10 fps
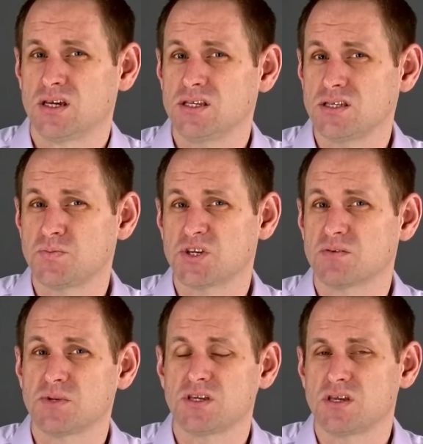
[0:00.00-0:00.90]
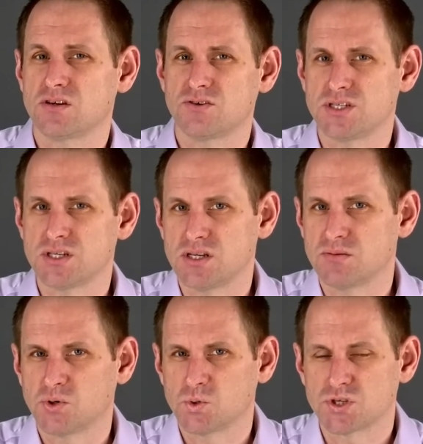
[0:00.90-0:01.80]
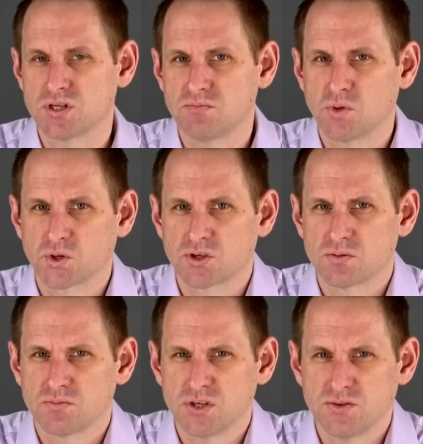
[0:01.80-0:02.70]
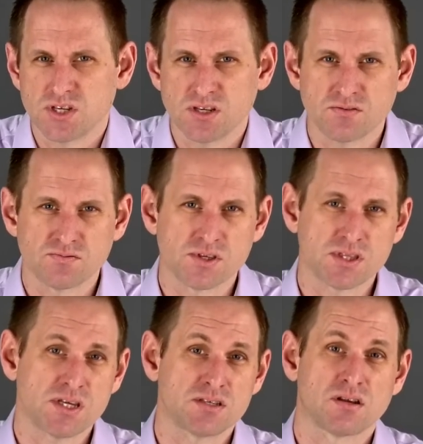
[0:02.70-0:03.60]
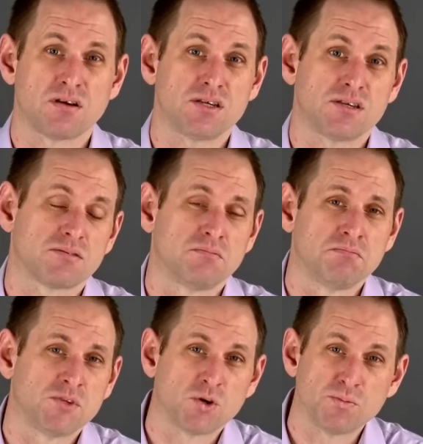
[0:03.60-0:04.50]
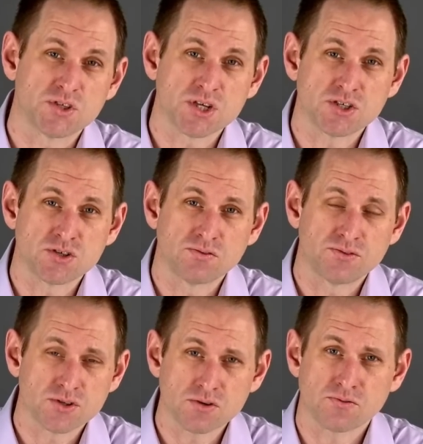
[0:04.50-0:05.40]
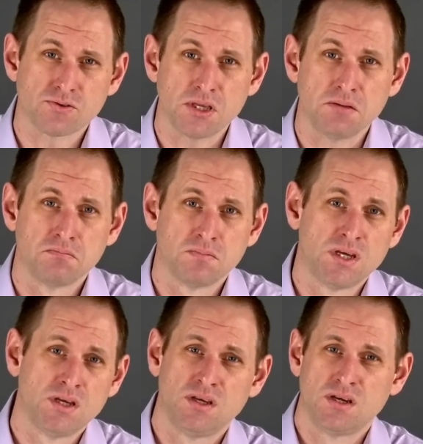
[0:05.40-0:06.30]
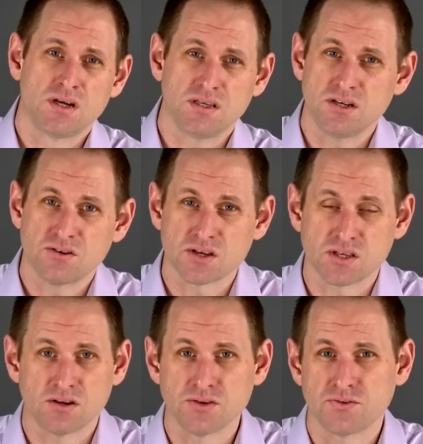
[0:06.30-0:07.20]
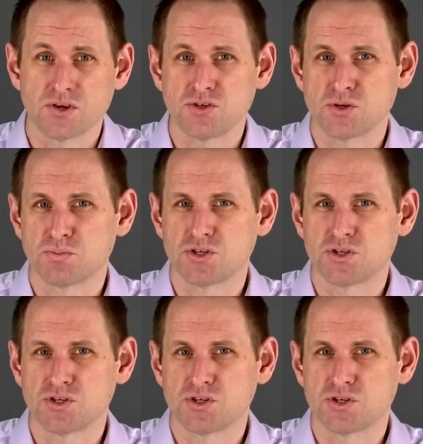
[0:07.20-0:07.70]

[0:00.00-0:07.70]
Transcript: and this is becoming increasingly important in modern computing for things like computational photography. You know how the iPhone can